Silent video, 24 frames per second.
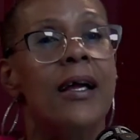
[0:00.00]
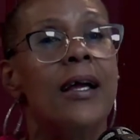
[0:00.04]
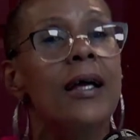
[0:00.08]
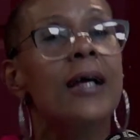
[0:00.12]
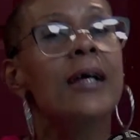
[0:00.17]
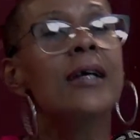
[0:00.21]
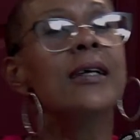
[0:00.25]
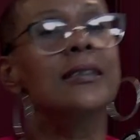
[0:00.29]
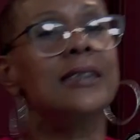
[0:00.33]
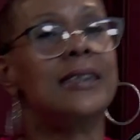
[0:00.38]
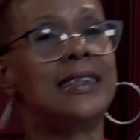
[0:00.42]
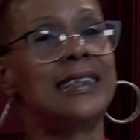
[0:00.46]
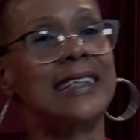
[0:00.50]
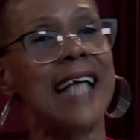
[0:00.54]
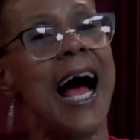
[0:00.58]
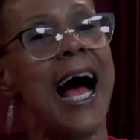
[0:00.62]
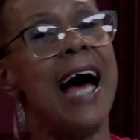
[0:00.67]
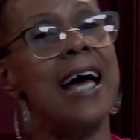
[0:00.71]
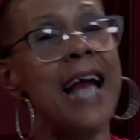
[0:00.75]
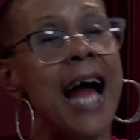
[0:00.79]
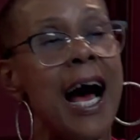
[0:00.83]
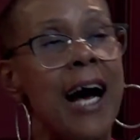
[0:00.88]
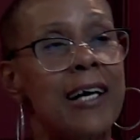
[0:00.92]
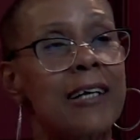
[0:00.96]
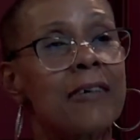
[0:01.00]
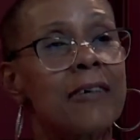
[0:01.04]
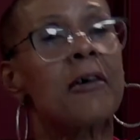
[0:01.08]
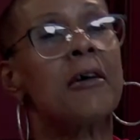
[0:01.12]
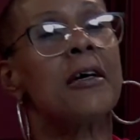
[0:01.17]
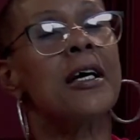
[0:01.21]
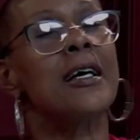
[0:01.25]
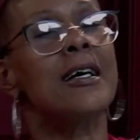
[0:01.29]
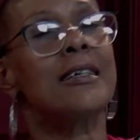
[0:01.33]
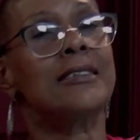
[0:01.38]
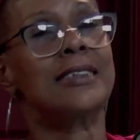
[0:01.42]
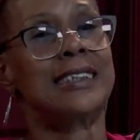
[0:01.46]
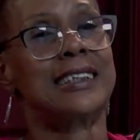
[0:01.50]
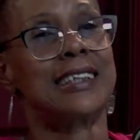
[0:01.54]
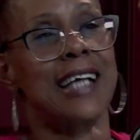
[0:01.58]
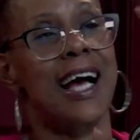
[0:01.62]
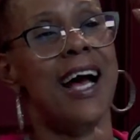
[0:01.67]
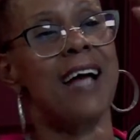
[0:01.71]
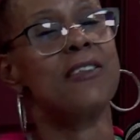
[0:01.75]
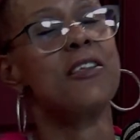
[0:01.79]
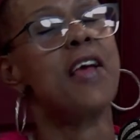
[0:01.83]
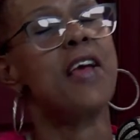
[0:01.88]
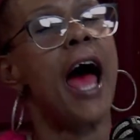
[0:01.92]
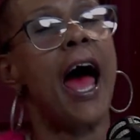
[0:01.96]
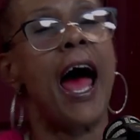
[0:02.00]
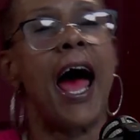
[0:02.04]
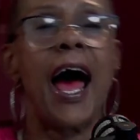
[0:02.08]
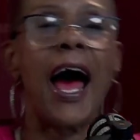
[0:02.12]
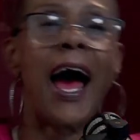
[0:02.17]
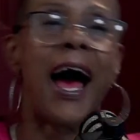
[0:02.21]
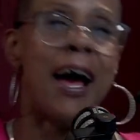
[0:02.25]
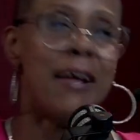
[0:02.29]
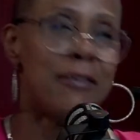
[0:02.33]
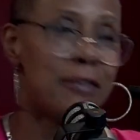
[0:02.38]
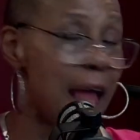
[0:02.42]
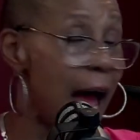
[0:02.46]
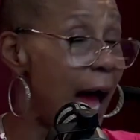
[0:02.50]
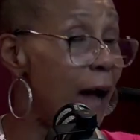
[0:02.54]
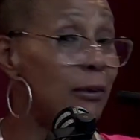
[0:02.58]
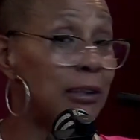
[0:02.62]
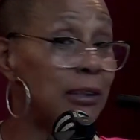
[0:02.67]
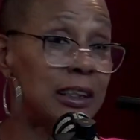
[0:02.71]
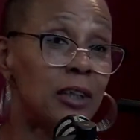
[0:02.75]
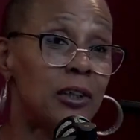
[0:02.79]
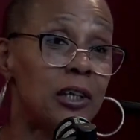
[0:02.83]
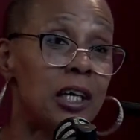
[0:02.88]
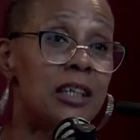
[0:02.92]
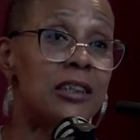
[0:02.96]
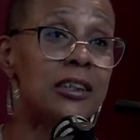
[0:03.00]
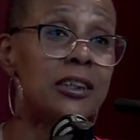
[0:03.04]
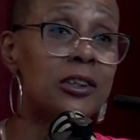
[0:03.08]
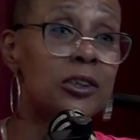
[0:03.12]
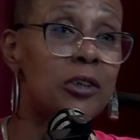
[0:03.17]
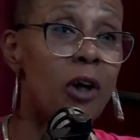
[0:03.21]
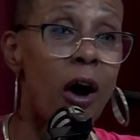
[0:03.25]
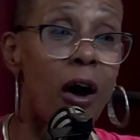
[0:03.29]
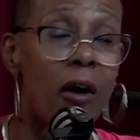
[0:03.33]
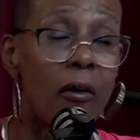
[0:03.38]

That was a good story. That was a good story.